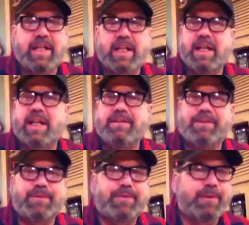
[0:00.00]
and I
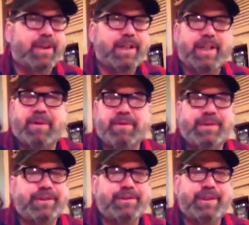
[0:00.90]
really don't
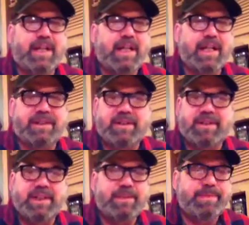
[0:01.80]
use a glass on
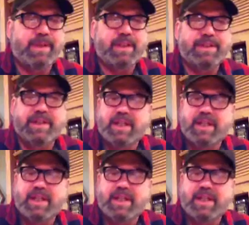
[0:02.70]
these beers.